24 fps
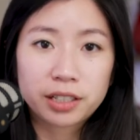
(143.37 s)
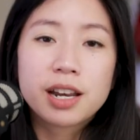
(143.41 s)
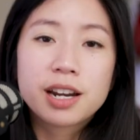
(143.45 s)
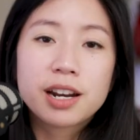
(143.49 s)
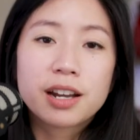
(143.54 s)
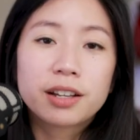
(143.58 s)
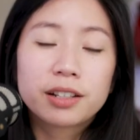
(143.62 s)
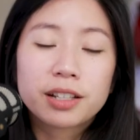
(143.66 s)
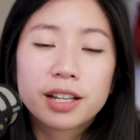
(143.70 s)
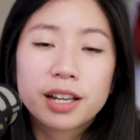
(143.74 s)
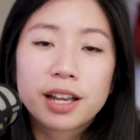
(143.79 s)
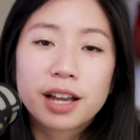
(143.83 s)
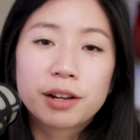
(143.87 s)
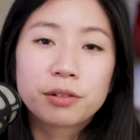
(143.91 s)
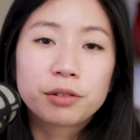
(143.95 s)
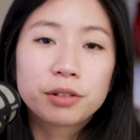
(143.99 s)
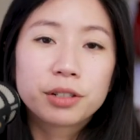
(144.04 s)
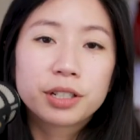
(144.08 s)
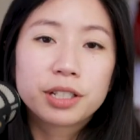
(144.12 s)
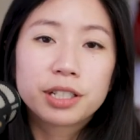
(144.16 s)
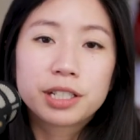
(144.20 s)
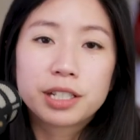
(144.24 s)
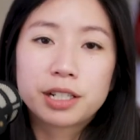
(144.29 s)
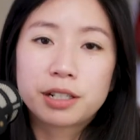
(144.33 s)
In LA, I
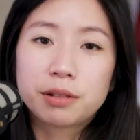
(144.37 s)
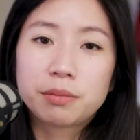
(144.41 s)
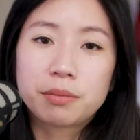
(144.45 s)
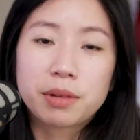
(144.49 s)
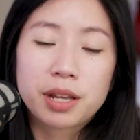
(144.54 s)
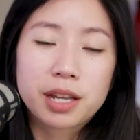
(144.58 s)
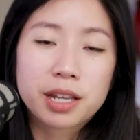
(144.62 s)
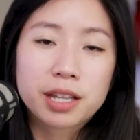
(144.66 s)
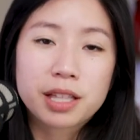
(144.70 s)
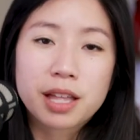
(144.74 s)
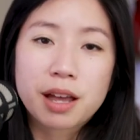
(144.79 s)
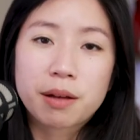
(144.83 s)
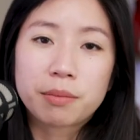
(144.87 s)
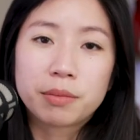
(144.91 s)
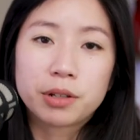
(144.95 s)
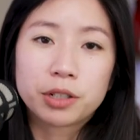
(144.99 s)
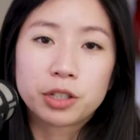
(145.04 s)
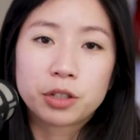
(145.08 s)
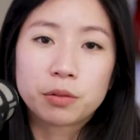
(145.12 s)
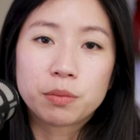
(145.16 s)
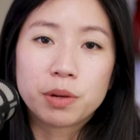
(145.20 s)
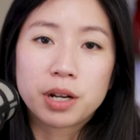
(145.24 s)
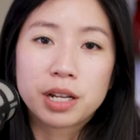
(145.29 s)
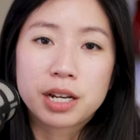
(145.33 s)
really didn't make that
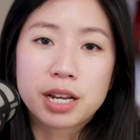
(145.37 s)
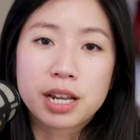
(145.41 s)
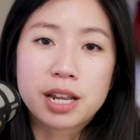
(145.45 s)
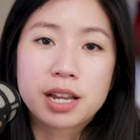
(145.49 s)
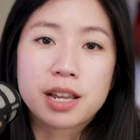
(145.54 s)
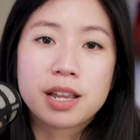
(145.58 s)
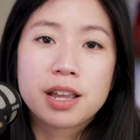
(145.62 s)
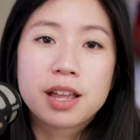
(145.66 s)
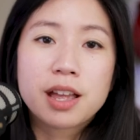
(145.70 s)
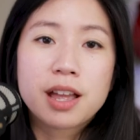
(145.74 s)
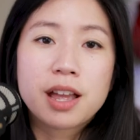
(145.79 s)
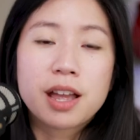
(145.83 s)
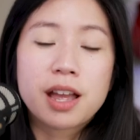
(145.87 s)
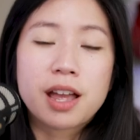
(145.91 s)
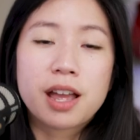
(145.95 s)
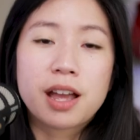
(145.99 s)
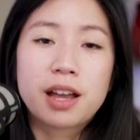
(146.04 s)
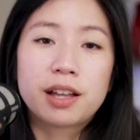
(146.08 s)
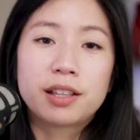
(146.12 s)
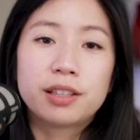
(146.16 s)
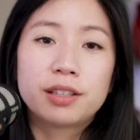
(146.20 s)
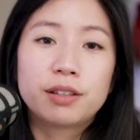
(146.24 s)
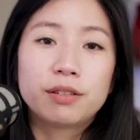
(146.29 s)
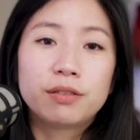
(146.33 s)
much money,
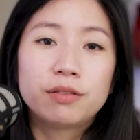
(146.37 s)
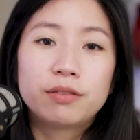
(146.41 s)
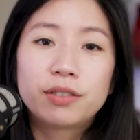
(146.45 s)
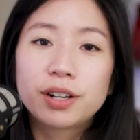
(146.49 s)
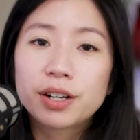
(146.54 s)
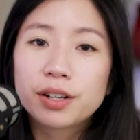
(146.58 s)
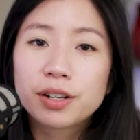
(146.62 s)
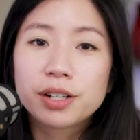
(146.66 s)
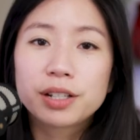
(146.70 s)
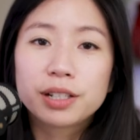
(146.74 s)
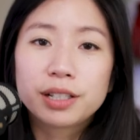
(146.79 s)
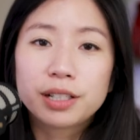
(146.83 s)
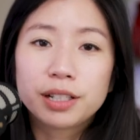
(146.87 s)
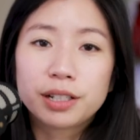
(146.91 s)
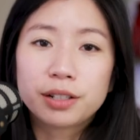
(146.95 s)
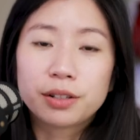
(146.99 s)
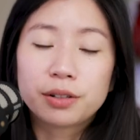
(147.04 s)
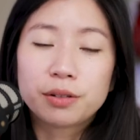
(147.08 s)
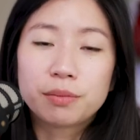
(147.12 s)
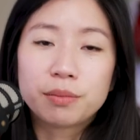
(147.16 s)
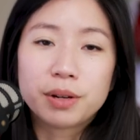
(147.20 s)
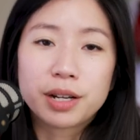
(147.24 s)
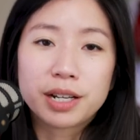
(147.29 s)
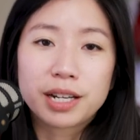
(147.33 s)
and the very
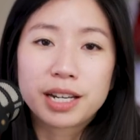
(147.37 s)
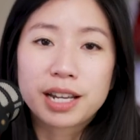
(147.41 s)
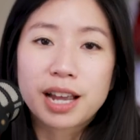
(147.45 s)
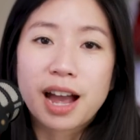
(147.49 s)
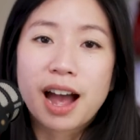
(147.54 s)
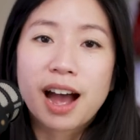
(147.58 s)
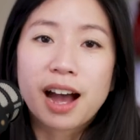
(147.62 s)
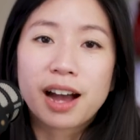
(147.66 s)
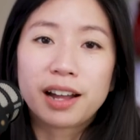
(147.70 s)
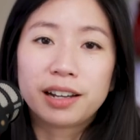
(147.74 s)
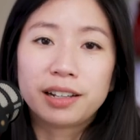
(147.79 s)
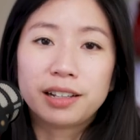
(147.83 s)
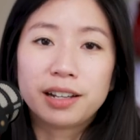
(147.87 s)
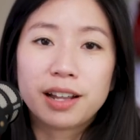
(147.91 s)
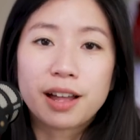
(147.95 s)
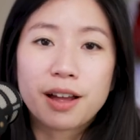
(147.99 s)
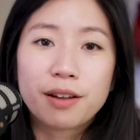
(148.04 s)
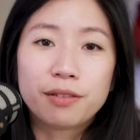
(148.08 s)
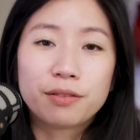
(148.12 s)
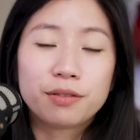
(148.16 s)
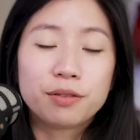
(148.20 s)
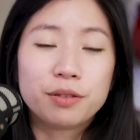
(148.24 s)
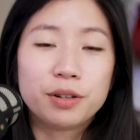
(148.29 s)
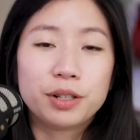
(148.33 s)
little money I had
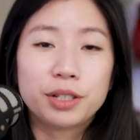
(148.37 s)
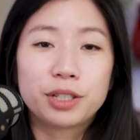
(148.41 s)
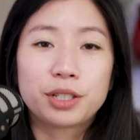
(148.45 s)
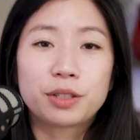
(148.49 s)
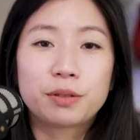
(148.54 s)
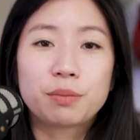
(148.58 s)
left was